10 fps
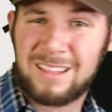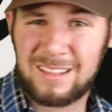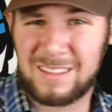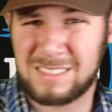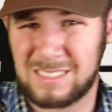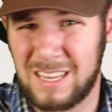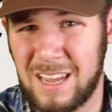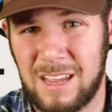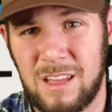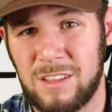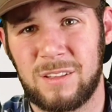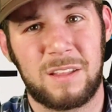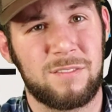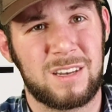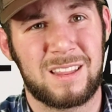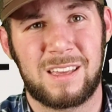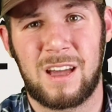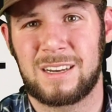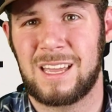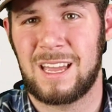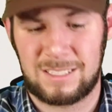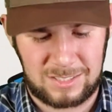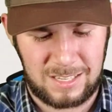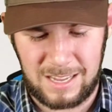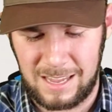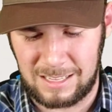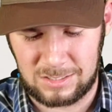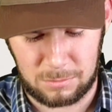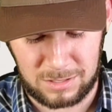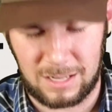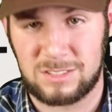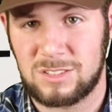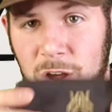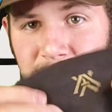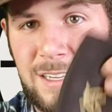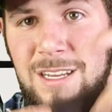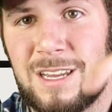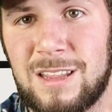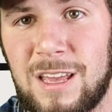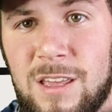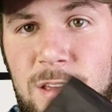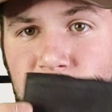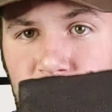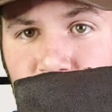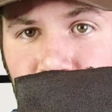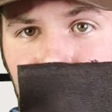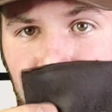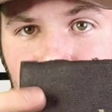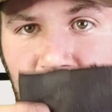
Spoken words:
And then let's say you leave it in the gun case, it gets some dust on it. They give you a little